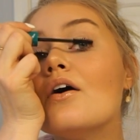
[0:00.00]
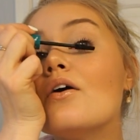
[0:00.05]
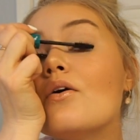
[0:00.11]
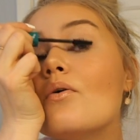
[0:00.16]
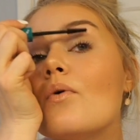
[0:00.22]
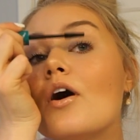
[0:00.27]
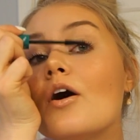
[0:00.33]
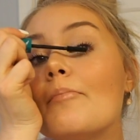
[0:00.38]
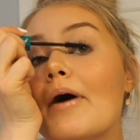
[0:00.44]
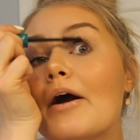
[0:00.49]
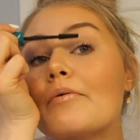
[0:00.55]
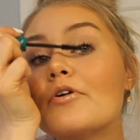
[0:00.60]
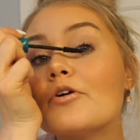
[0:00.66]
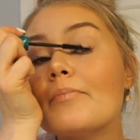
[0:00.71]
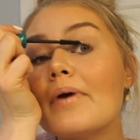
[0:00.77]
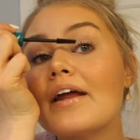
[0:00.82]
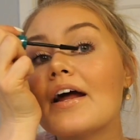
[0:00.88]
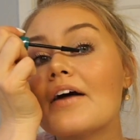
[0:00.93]
Well, my
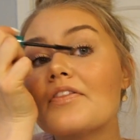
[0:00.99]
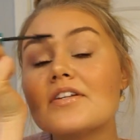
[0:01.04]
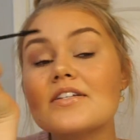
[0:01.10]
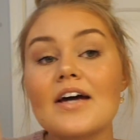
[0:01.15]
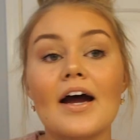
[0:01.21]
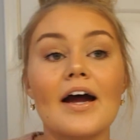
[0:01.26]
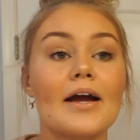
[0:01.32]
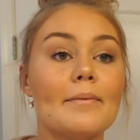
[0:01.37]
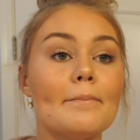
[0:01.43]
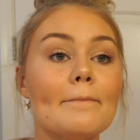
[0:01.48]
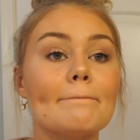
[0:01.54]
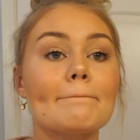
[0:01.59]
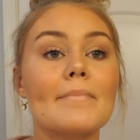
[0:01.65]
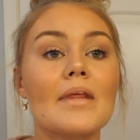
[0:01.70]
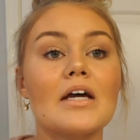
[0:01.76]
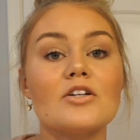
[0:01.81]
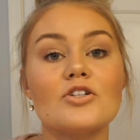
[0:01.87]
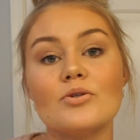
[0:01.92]
roommate at the time,
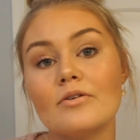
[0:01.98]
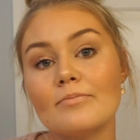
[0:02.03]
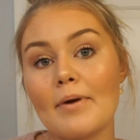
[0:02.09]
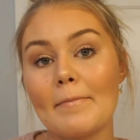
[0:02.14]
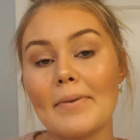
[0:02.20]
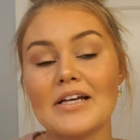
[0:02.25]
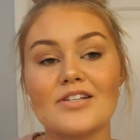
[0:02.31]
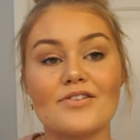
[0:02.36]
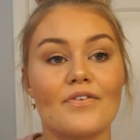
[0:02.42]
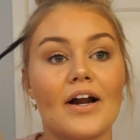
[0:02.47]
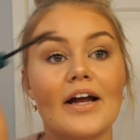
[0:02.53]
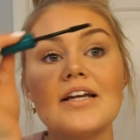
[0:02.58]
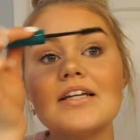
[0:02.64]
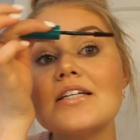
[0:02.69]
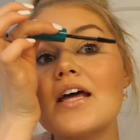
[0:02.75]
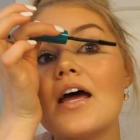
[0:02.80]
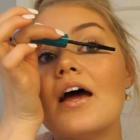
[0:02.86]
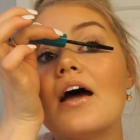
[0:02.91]
she was my best
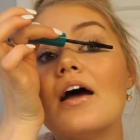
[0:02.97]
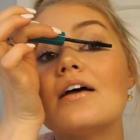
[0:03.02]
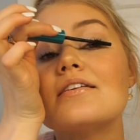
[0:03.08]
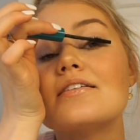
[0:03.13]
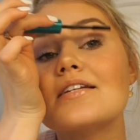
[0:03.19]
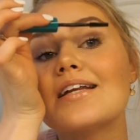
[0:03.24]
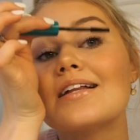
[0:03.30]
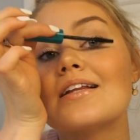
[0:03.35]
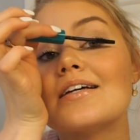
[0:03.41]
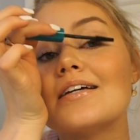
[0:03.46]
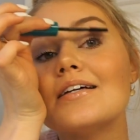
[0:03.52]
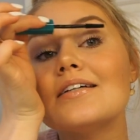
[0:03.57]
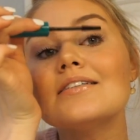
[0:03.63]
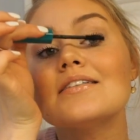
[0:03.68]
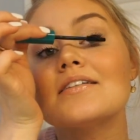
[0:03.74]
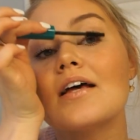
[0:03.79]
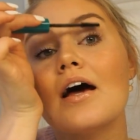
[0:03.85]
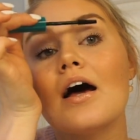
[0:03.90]
friend, still
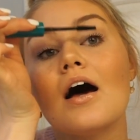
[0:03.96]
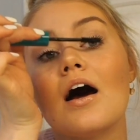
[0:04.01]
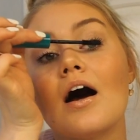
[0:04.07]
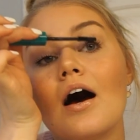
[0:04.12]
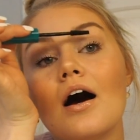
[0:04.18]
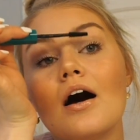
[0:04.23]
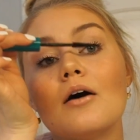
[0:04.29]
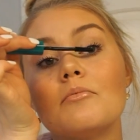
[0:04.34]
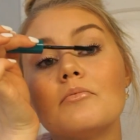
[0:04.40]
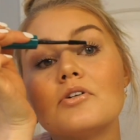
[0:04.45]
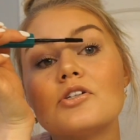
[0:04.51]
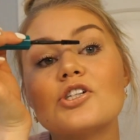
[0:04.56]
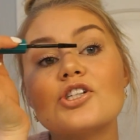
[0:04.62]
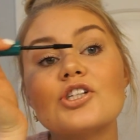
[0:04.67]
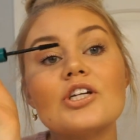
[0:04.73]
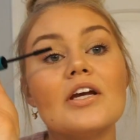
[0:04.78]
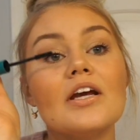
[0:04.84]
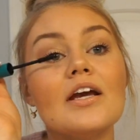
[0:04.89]
is,
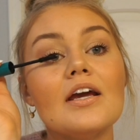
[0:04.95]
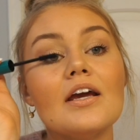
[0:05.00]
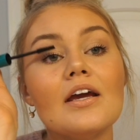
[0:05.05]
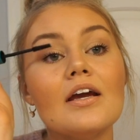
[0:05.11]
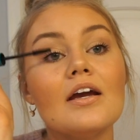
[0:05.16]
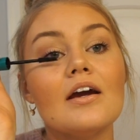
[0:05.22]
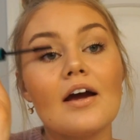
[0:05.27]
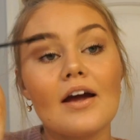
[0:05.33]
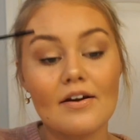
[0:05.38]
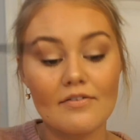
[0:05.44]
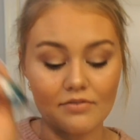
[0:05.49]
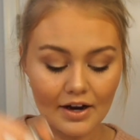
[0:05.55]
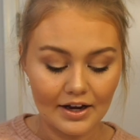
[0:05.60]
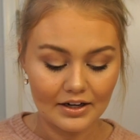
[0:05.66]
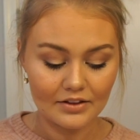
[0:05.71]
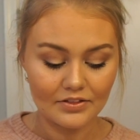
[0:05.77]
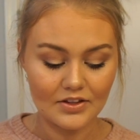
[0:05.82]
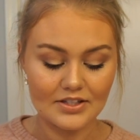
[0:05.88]
she
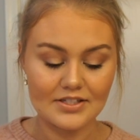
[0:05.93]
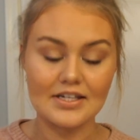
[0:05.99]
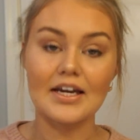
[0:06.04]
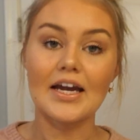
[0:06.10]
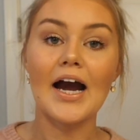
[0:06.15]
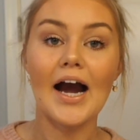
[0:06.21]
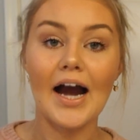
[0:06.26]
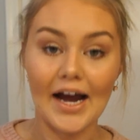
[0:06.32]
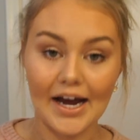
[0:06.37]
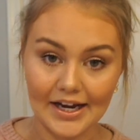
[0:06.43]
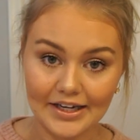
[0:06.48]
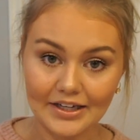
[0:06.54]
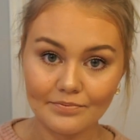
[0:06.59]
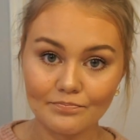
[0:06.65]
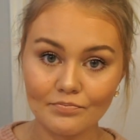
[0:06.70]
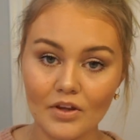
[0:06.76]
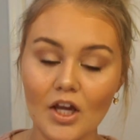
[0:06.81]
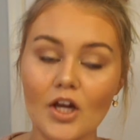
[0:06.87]
invited this
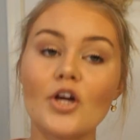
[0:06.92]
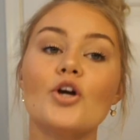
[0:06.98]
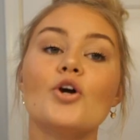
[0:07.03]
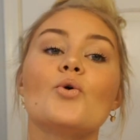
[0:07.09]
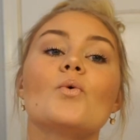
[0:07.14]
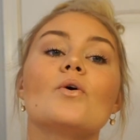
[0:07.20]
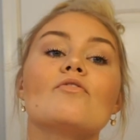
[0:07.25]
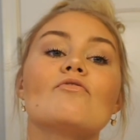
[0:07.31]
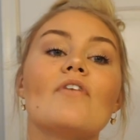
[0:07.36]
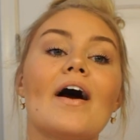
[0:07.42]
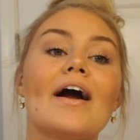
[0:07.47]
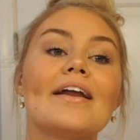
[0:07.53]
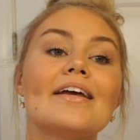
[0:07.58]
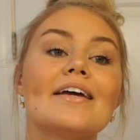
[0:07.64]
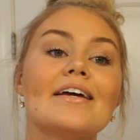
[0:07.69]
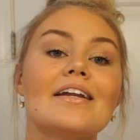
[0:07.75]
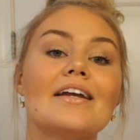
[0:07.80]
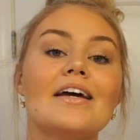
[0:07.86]
guy who
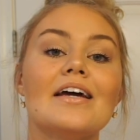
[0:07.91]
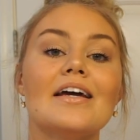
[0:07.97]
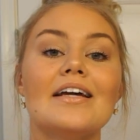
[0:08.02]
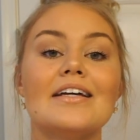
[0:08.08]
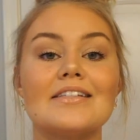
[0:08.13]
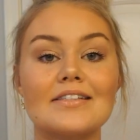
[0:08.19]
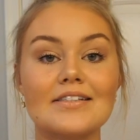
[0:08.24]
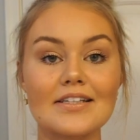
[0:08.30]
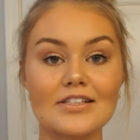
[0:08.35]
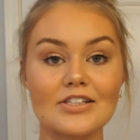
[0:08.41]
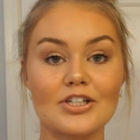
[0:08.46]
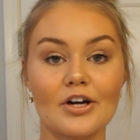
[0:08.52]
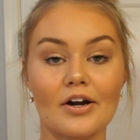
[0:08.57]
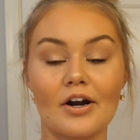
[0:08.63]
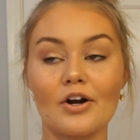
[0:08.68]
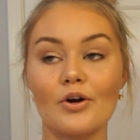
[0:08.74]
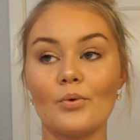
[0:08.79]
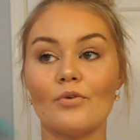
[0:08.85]
invited his
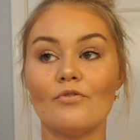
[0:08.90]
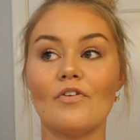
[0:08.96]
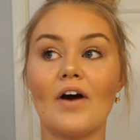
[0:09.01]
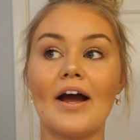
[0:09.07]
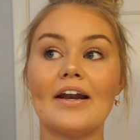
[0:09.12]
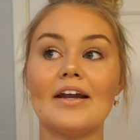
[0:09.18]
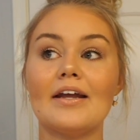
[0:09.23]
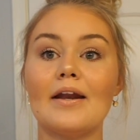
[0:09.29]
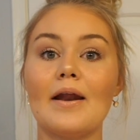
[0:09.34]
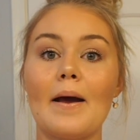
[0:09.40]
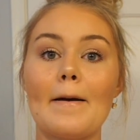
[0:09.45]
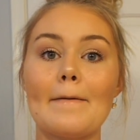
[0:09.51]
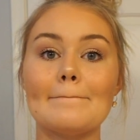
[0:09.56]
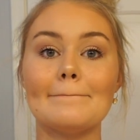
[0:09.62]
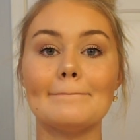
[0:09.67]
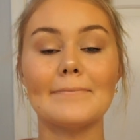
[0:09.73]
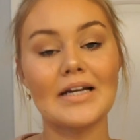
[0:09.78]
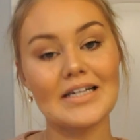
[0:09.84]
sister, who invited
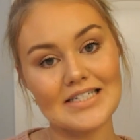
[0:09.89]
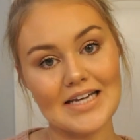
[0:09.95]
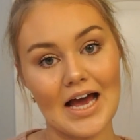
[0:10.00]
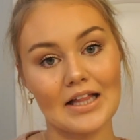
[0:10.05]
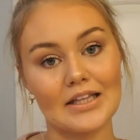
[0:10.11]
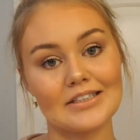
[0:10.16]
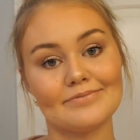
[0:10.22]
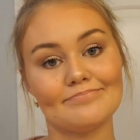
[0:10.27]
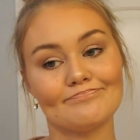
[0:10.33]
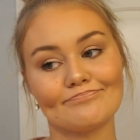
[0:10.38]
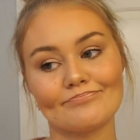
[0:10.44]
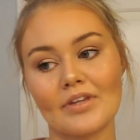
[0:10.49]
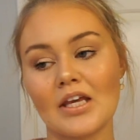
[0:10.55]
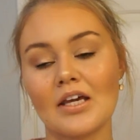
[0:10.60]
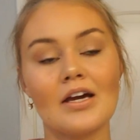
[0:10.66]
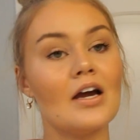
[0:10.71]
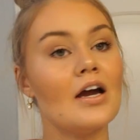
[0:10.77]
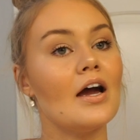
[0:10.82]
Dallin.
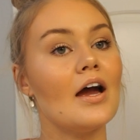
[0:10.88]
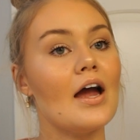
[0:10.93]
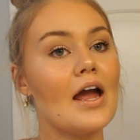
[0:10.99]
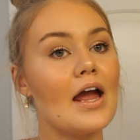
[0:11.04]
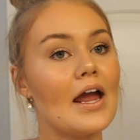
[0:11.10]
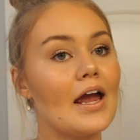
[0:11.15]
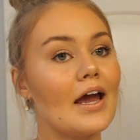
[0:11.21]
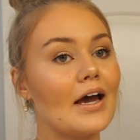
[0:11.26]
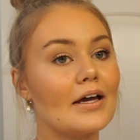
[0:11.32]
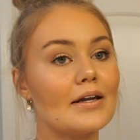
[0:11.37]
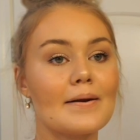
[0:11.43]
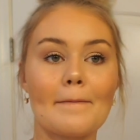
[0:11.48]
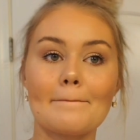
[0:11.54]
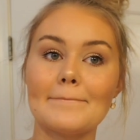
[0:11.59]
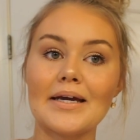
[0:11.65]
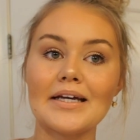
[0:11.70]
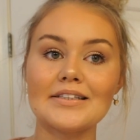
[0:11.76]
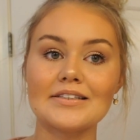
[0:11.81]

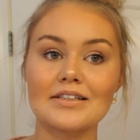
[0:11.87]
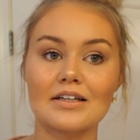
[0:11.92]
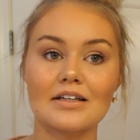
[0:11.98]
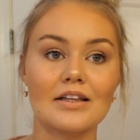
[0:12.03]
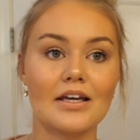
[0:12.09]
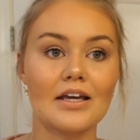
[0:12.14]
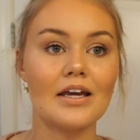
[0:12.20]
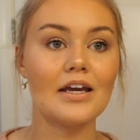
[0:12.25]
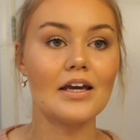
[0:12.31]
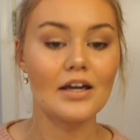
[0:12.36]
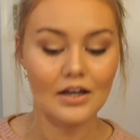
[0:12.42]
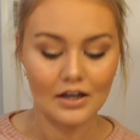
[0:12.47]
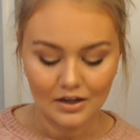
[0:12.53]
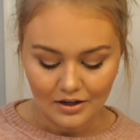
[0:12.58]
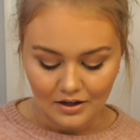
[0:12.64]
And basically,